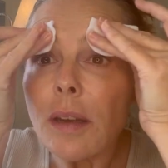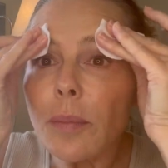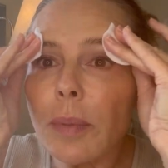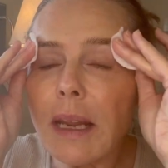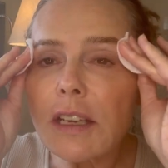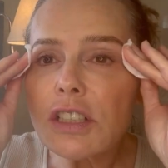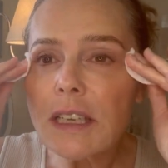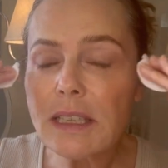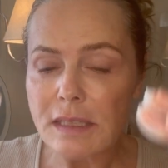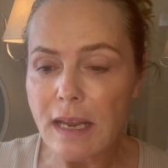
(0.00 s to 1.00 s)
But actually
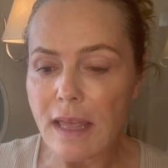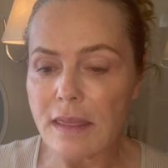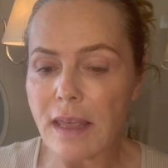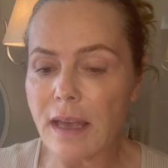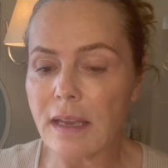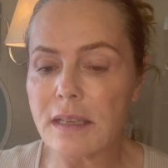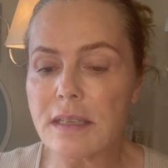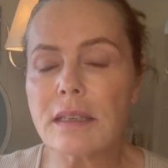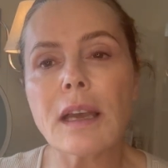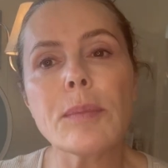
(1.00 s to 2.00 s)
it doesn't end there, because
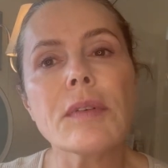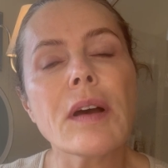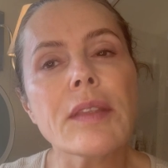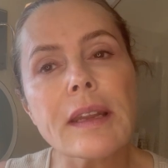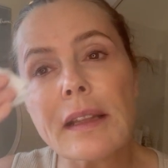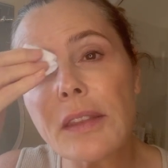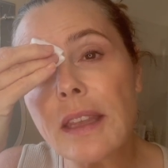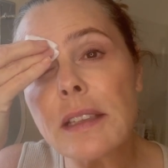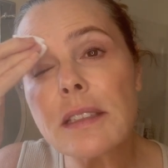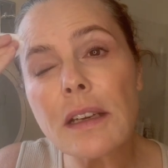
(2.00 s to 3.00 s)
there's a couple of other little
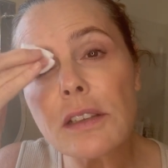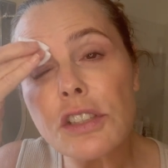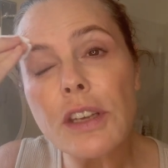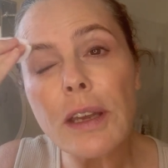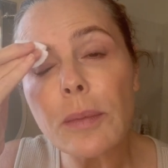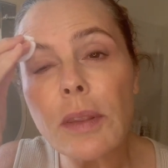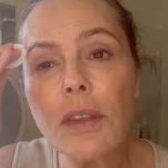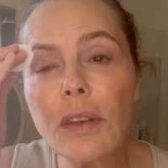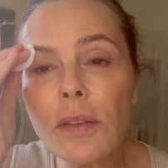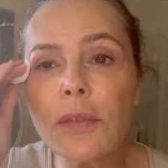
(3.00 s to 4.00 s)
things that I'll share with
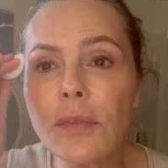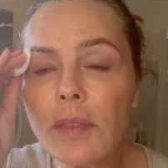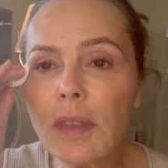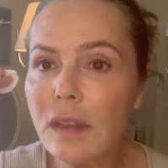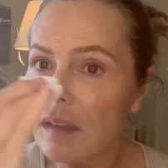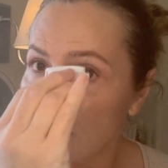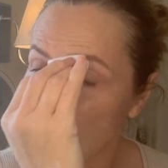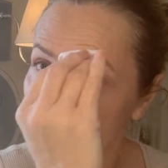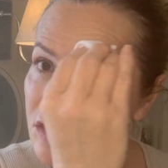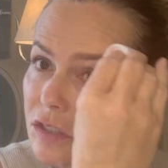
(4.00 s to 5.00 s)
you
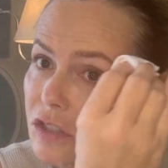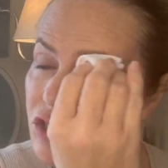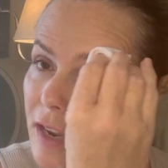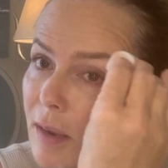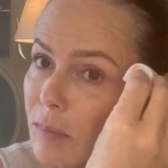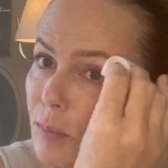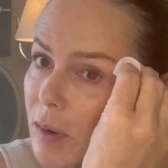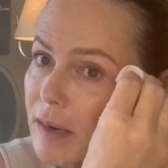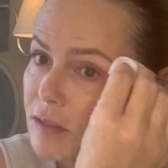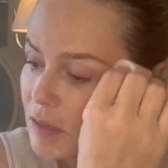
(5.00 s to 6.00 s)
just to shape the
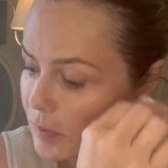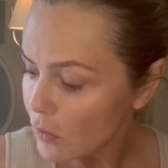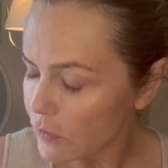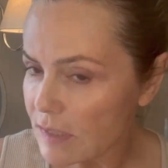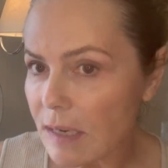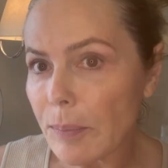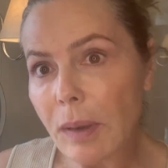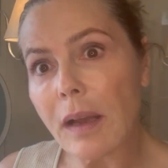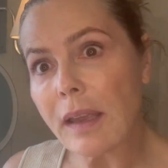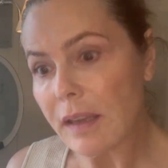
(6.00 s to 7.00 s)
brows. I mean, obviously
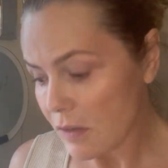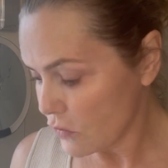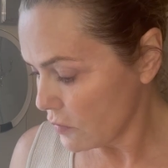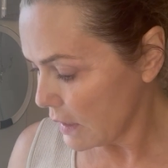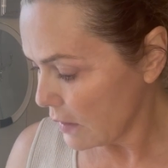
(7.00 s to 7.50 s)
plucking is really